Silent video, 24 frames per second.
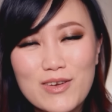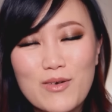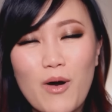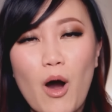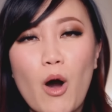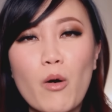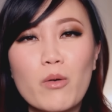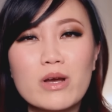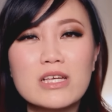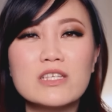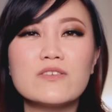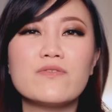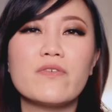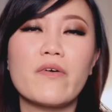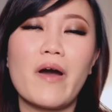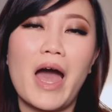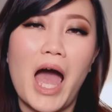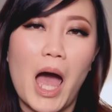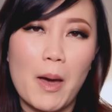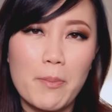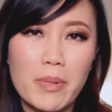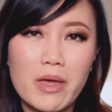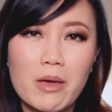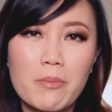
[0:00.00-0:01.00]
you always feel
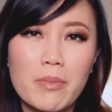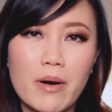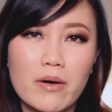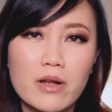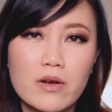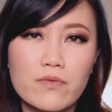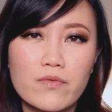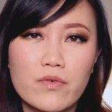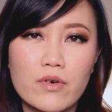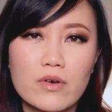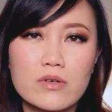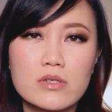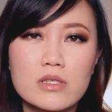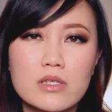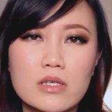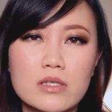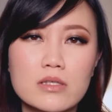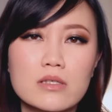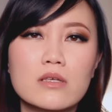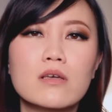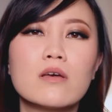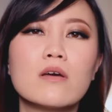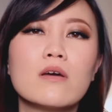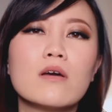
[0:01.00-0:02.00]
happy about it
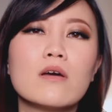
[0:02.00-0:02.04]
versus,